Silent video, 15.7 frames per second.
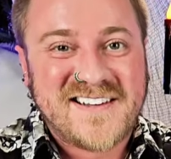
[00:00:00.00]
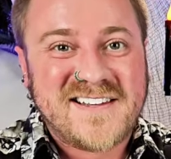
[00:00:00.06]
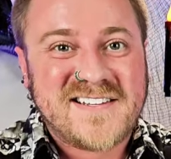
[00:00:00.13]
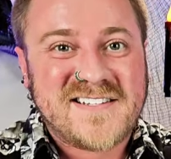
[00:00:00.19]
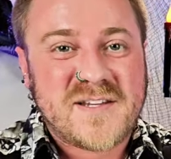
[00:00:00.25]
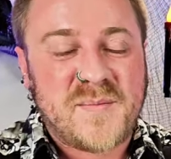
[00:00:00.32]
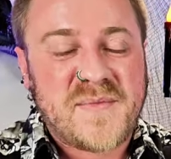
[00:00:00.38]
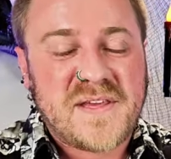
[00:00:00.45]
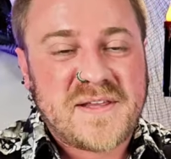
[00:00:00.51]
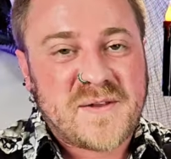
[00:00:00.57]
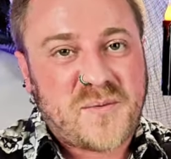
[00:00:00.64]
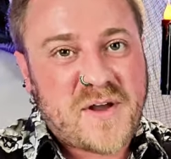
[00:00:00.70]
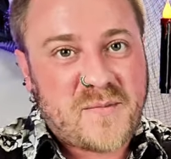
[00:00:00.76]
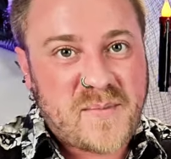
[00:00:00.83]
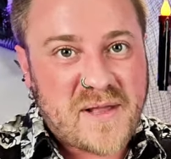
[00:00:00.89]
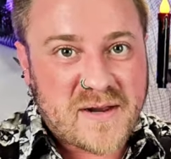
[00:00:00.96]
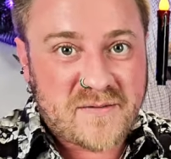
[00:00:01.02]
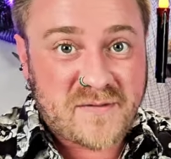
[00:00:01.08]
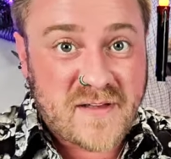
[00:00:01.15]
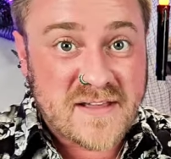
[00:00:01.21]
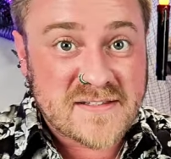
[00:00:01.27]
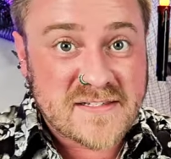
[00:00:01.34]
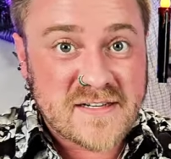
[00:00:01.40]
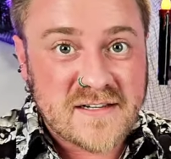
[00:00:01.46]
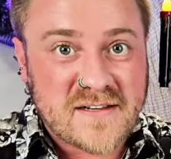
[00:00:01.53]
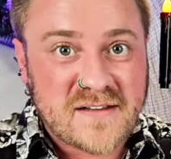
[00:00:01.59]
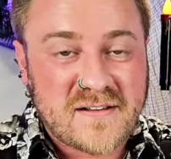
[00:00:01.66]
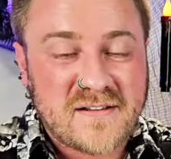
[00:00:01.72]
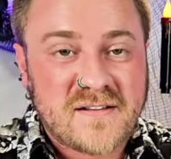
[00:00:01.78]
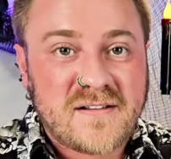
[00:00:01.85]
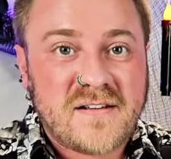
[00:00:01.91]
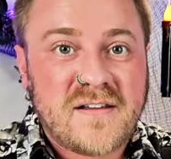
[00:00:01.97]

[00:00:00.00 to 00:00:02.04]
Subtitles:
something in the way of manifesting,